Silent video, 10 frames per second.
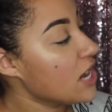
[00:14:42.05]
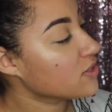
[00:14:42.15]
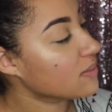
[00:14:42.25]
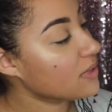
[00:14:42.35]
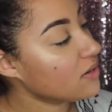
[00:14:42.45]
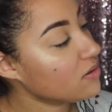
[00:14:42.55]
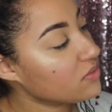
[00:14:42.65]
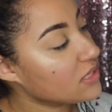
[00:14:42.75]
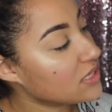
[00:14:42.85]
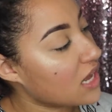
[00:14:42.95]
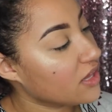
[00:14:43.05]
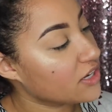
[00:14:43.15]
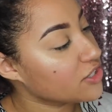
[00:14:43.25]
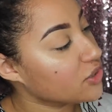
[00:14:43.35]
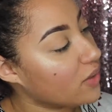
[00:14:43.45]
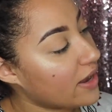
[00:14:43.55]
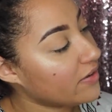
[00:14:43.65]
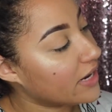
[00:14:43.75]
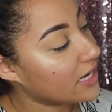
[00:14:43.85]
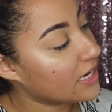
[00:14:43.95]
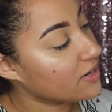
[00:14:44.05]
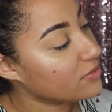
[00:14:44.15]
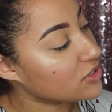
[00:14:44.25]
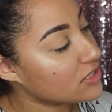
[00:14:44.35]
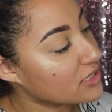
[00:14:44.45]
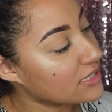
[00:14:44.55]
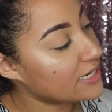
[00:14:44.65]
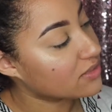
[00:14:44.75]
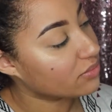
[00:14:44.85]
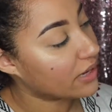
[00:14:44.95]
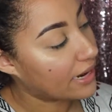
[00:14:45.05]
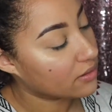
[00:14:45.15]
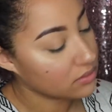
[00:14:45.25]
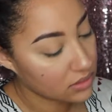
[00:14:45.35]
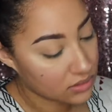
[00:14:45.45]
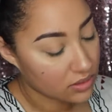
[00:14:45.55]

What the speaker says: So I'm going to go in with this color Duet right here, which is this nice brown.